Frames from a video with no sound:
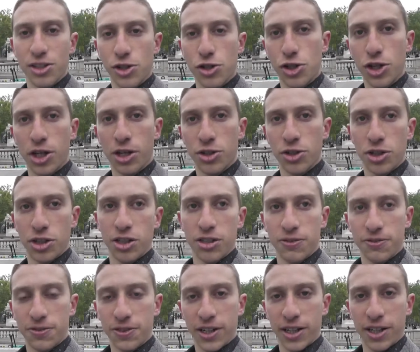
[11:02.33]
is changing
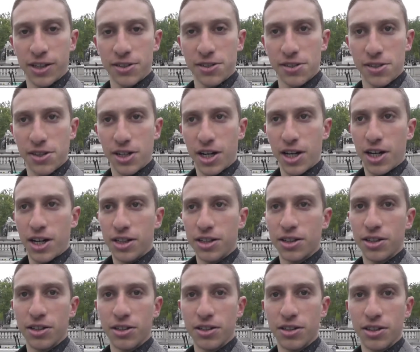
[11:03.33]
in France.
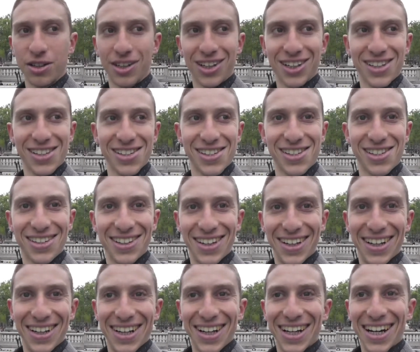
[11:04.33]
There is
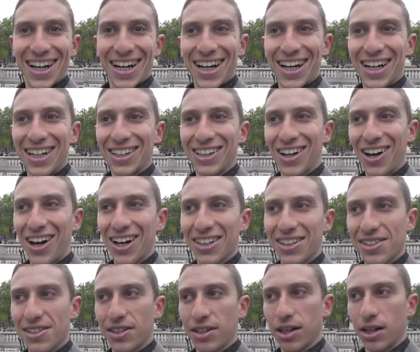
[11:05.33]
a lot
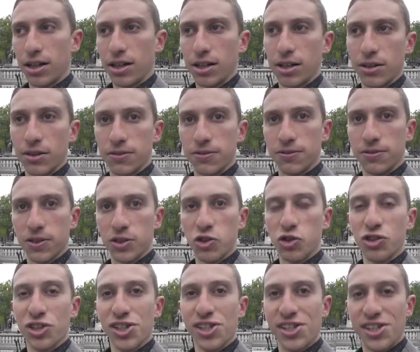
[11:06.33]

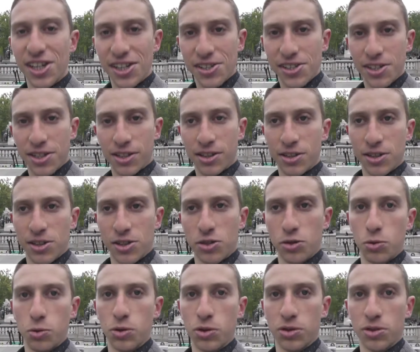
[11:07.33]
of resistance
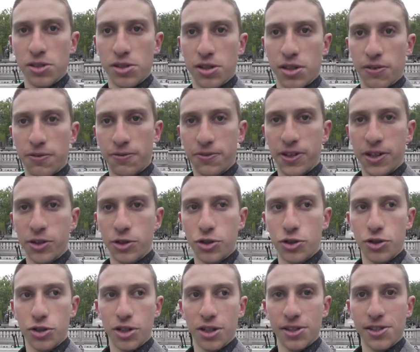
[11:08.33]
towards the
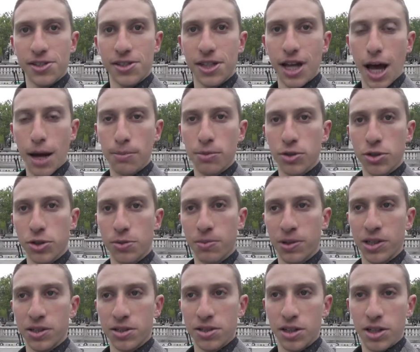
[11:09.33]
French
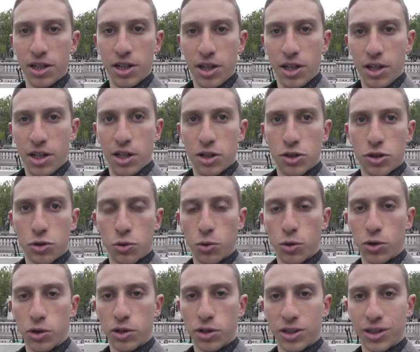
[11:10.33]
establishment,
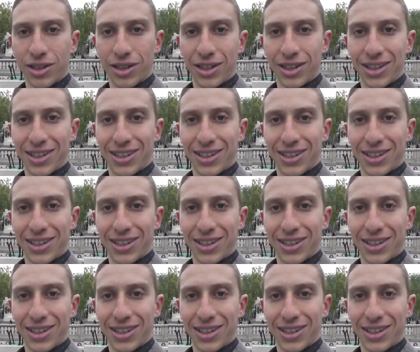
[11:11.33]
toward